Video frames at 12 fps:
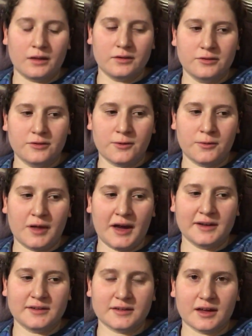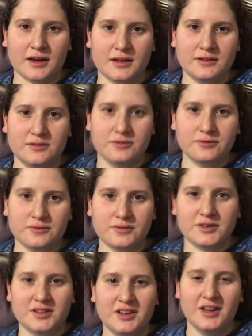So that's kind of,
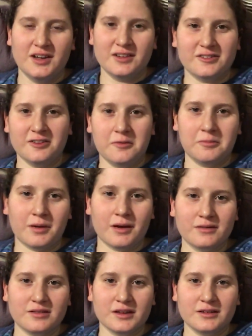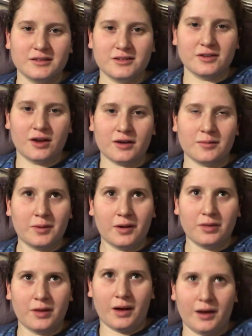it's so embarrassing to talk
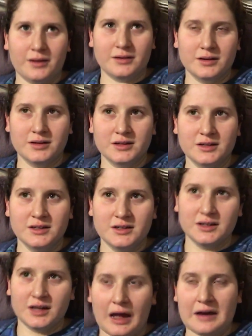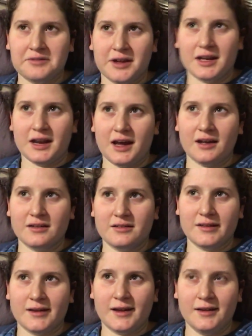about that, having an
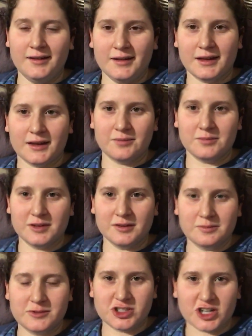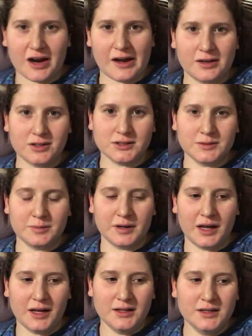accident like I'm some child,
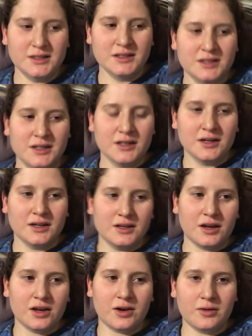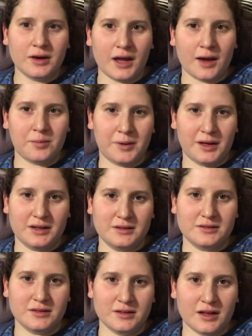but you know, it
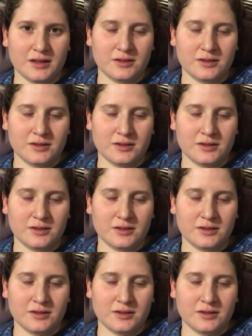happens.